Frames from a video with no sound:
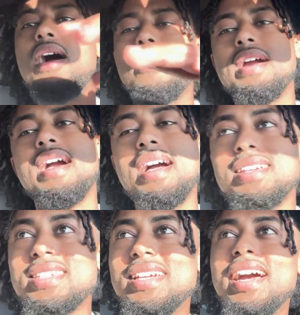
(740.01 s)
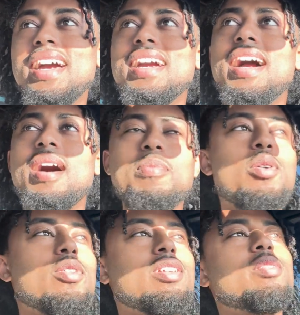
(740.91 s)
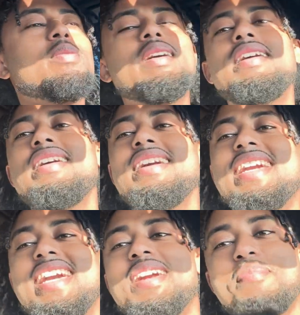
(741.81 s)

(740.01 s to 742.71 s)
All right, guys, today I'm going to be getting